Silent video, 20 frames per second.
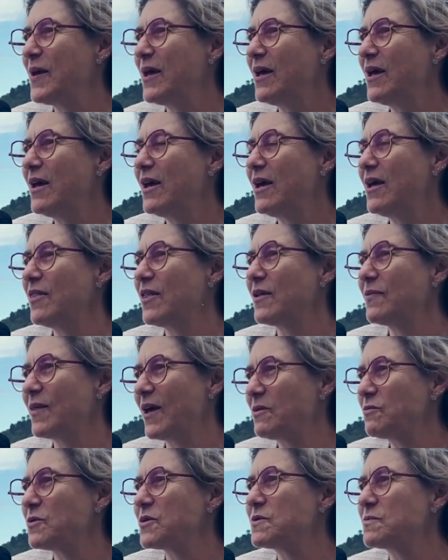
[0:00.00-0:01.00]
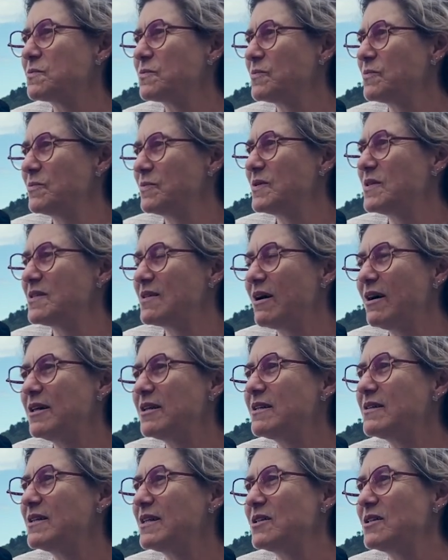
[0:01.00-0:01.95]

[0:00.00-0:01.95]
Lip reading: I think that was decided.